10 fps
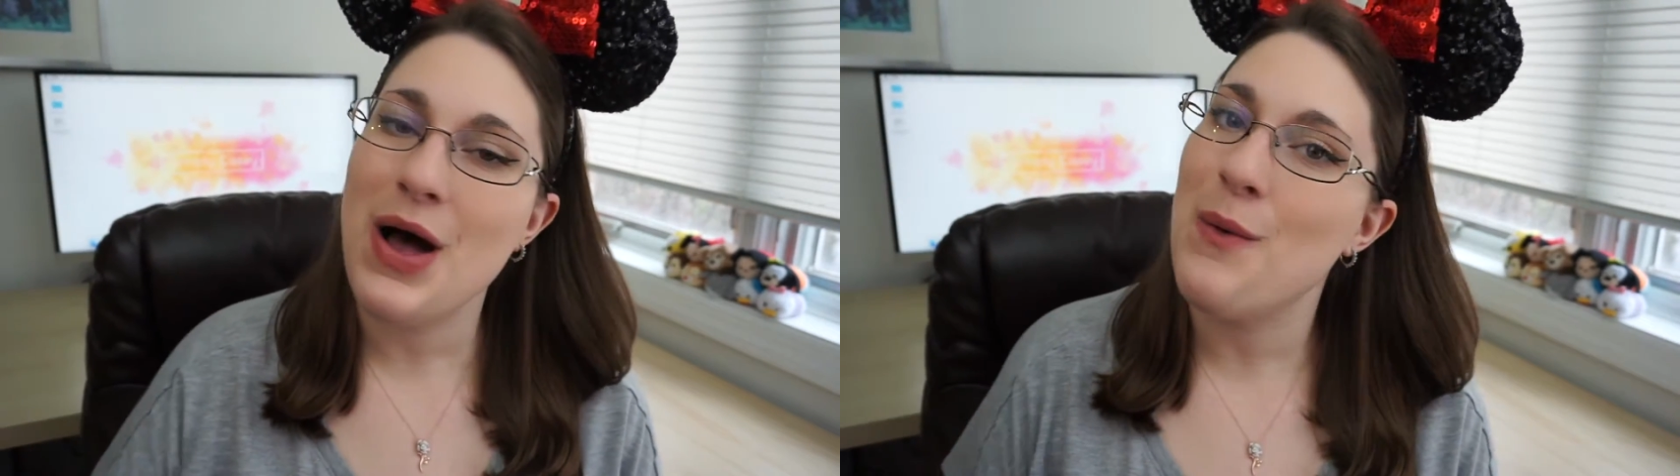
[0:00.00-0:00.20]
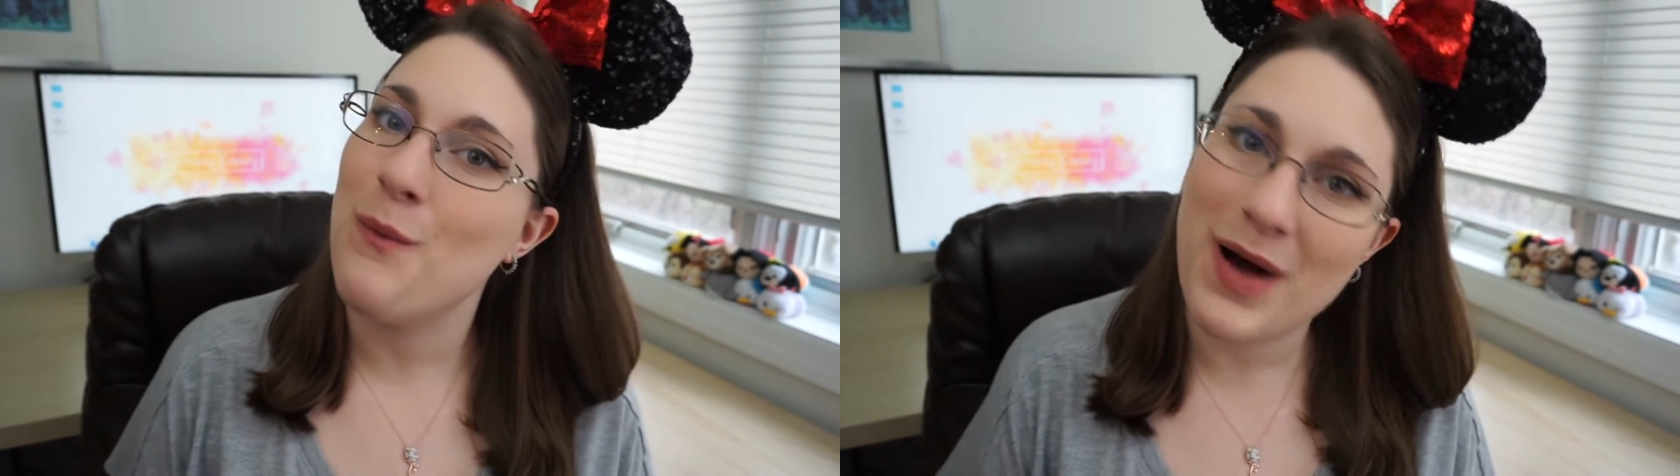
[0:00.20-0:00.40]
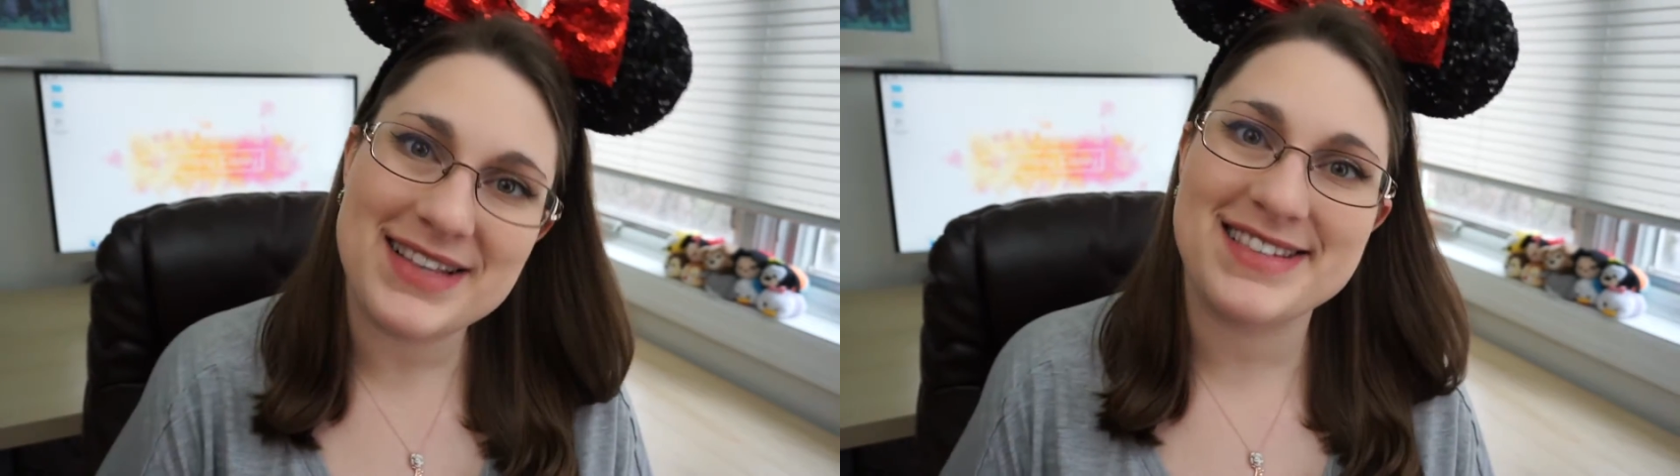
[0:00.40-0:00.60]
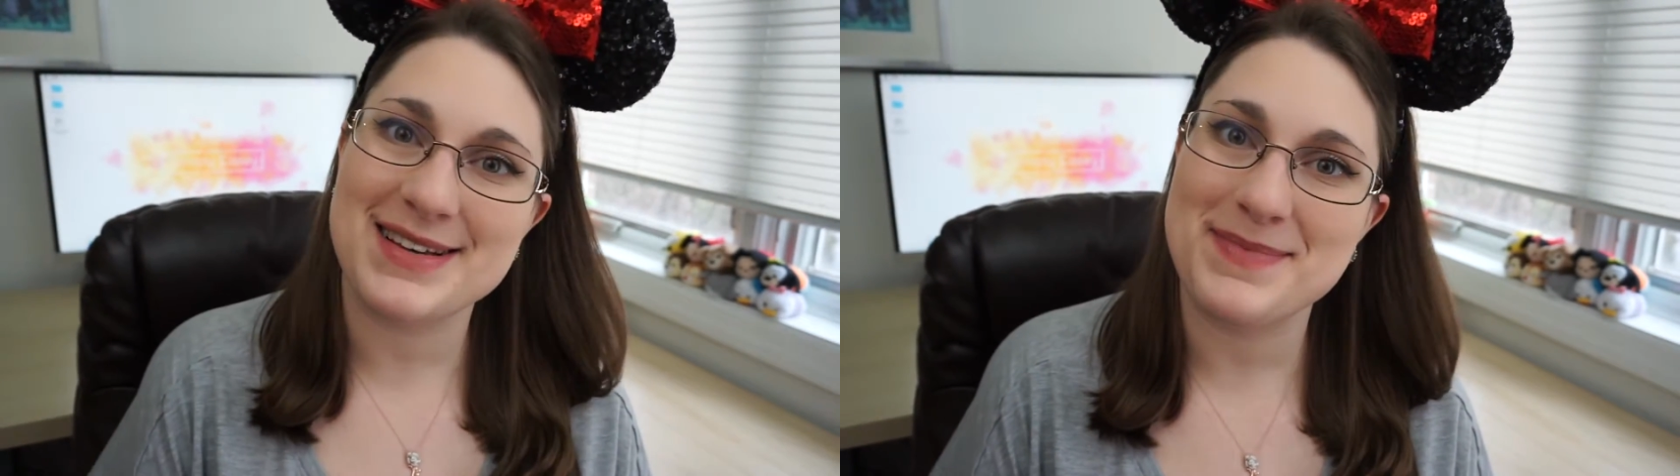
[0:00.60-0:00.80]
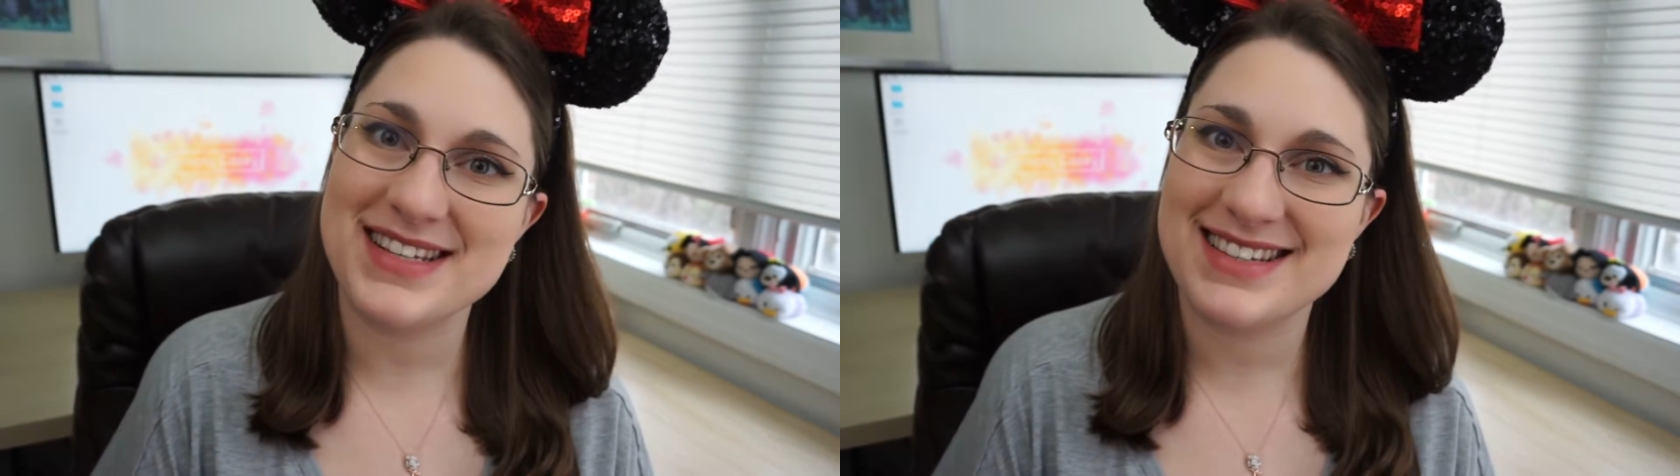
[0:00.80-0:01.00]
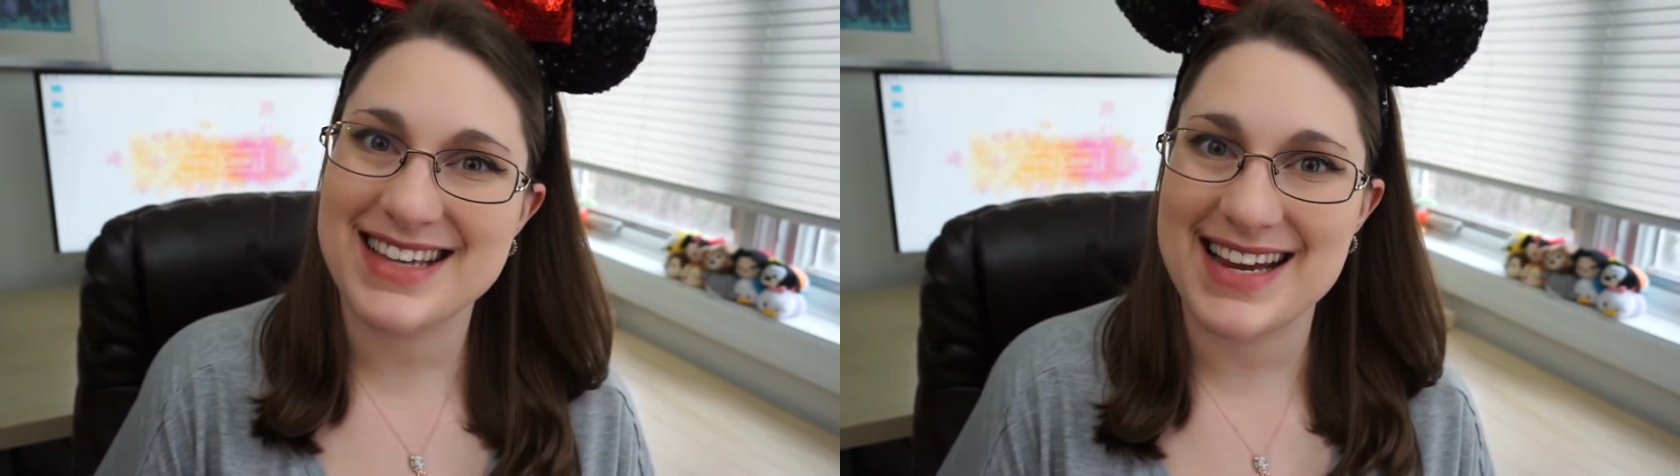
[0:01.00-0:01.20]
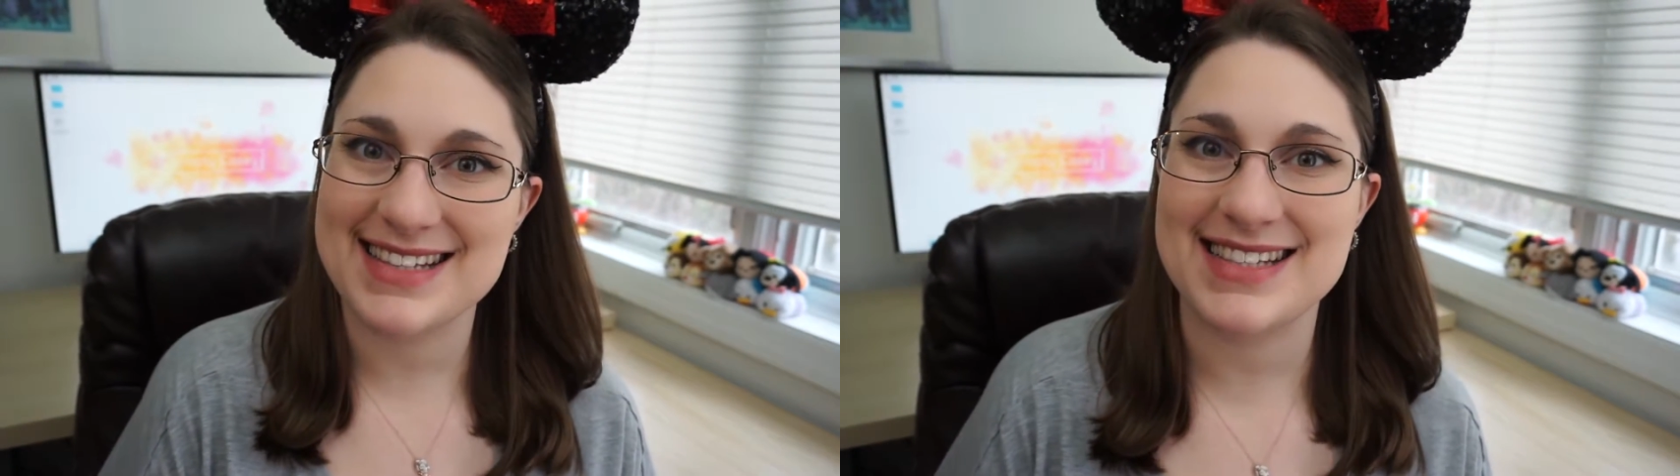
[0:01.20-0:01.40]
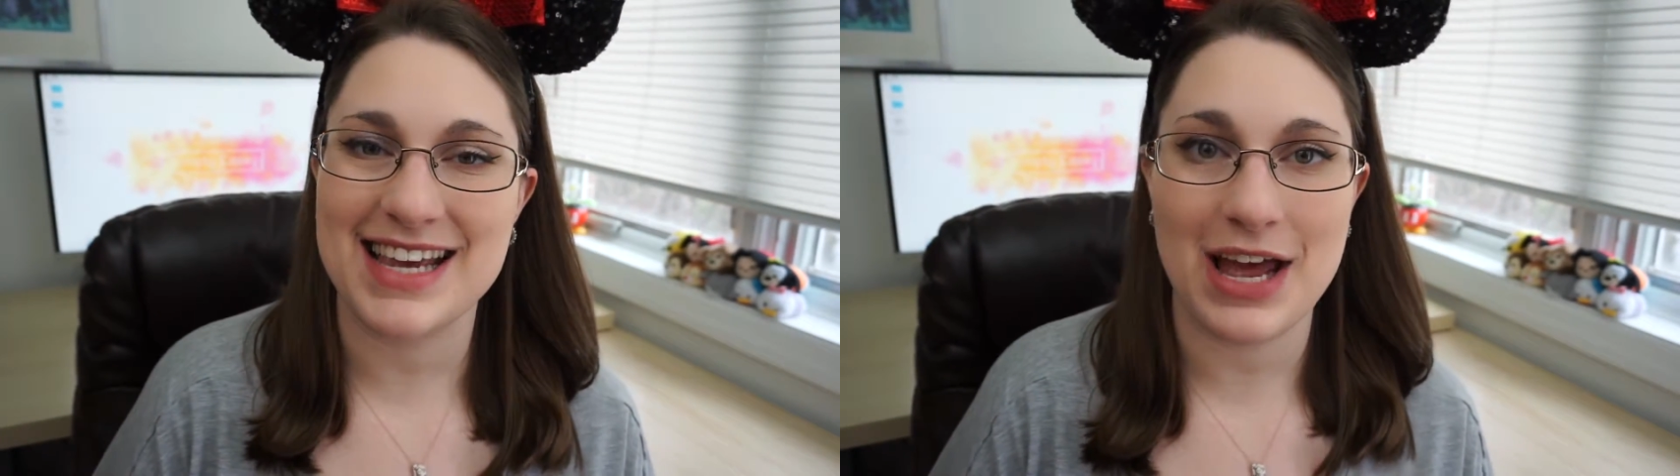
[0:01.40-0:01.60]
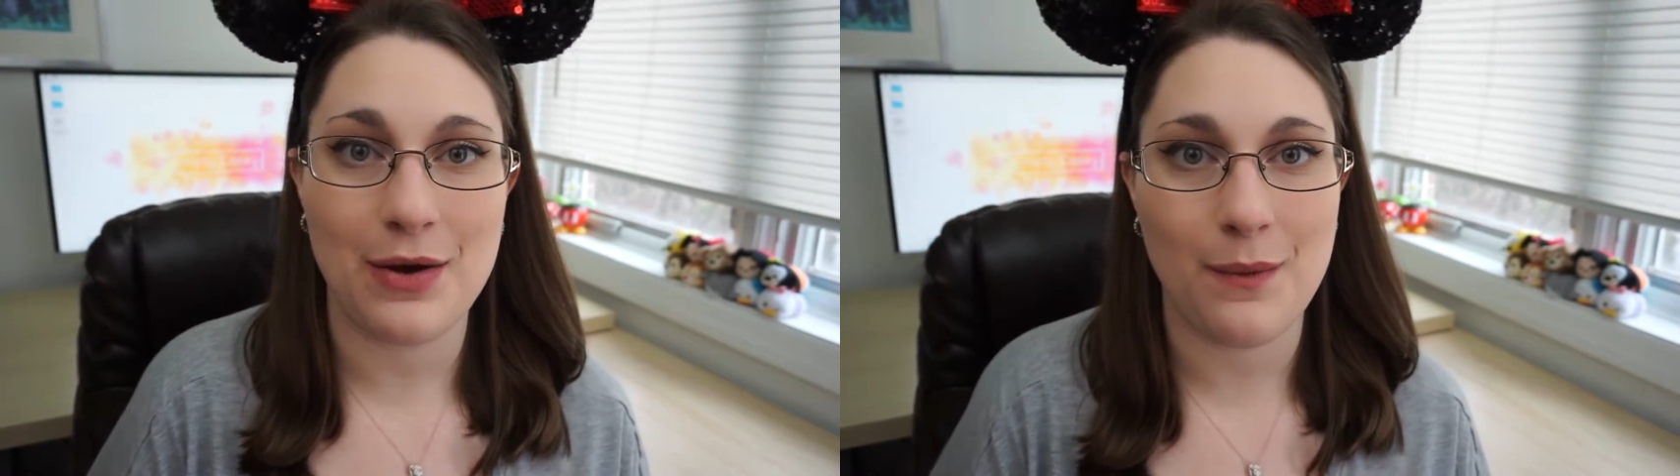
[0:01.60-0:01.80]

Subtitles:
What's up? It's Casey and